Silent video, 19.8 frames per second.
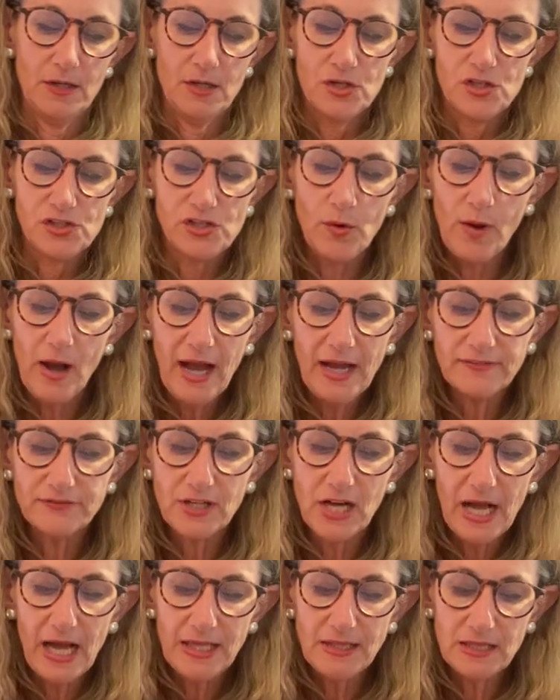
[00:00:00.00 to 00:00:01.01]
So I've
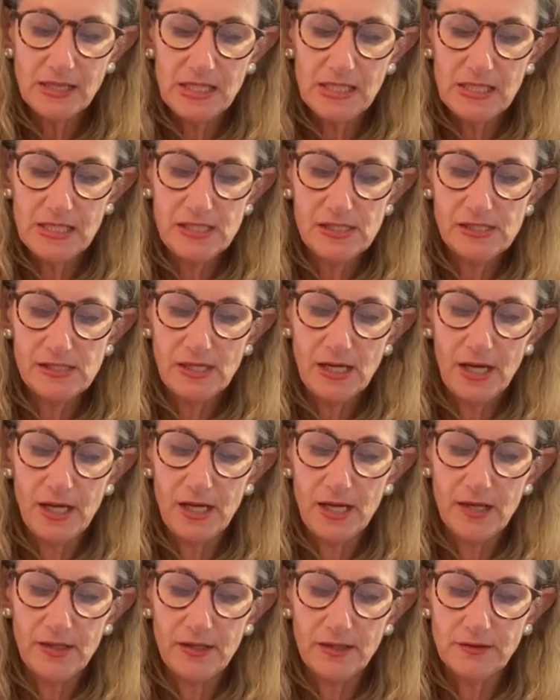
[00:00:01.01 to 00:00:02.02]
got these,
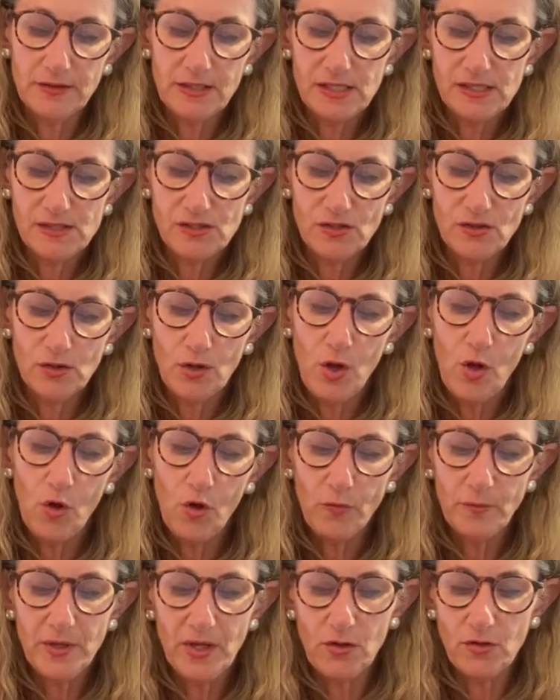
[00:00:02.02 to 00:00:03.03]
uh, this
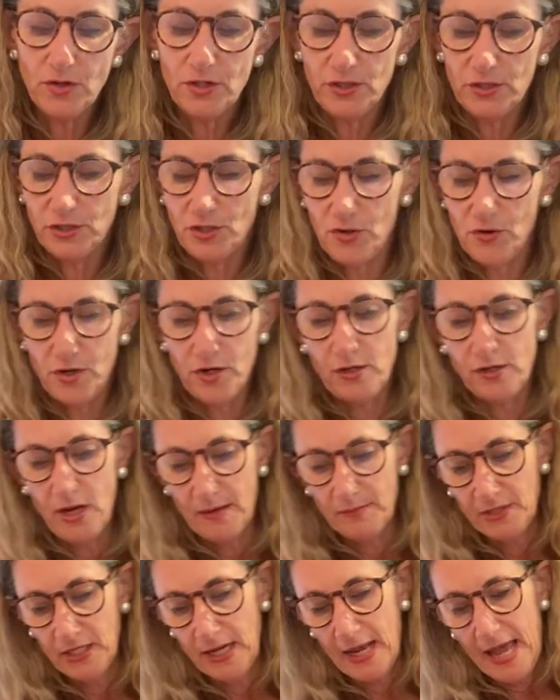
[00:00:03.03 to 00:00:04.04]
whole milk yogurt.
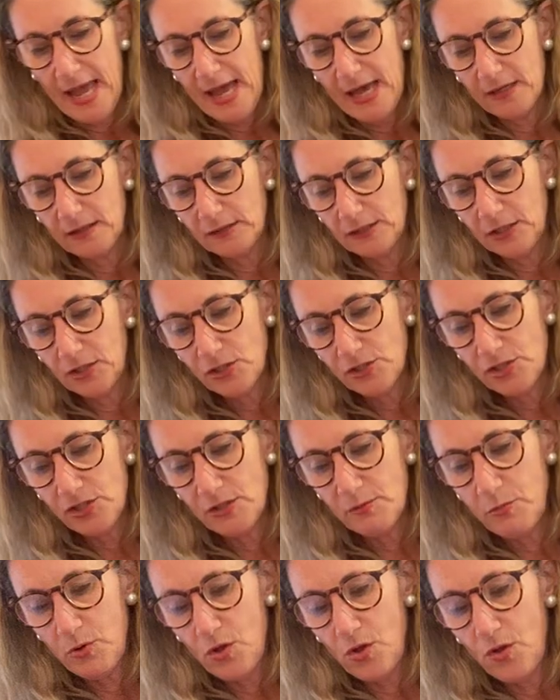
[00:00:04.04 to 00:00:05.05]
I'm gonna add a little to
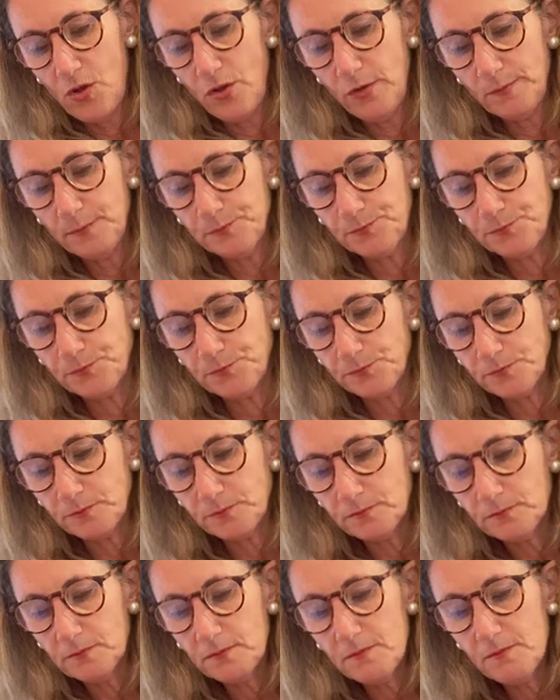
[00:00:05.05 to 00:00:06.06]
the bowl.
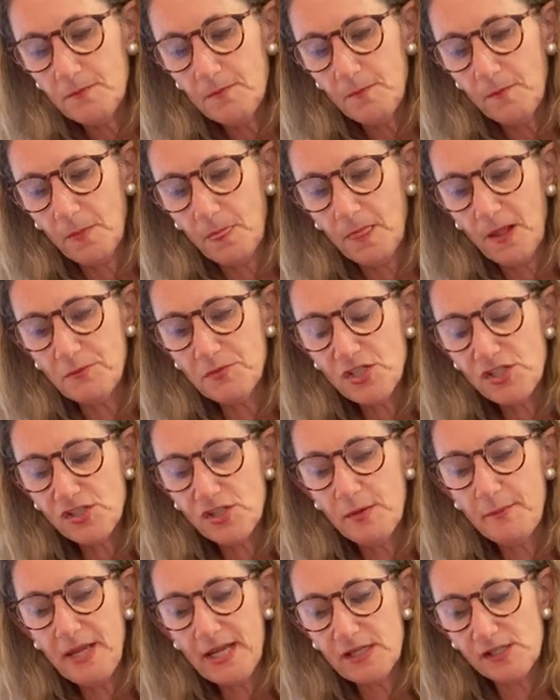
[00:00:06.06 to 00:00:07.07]
I'm just
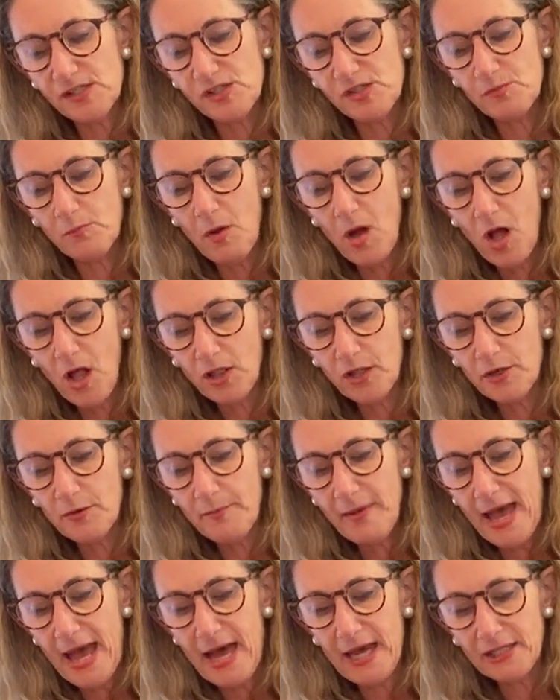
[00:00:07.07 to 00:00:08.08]
gonna make a smaller
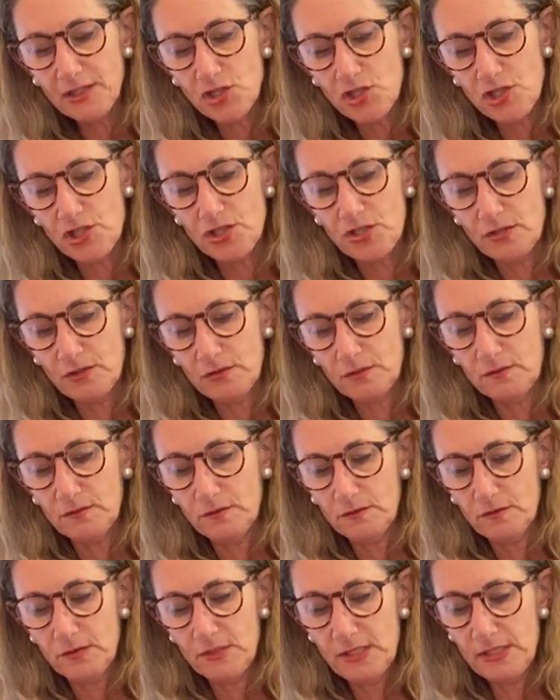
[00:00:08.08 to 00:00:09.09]
batch
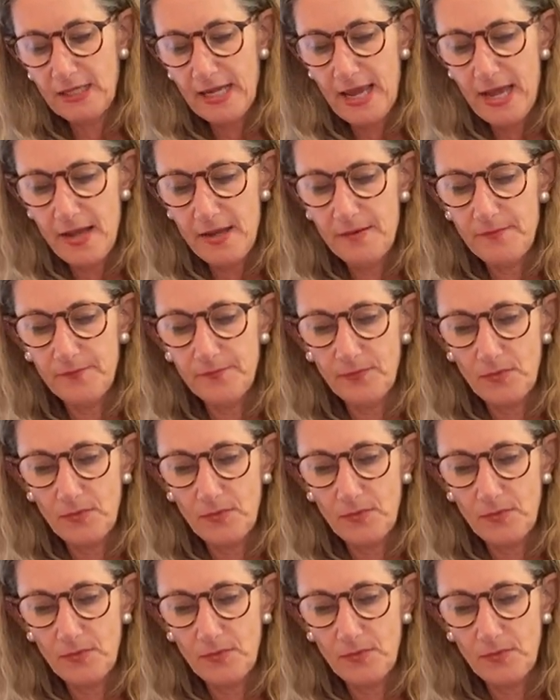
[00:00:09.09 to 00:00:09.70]
today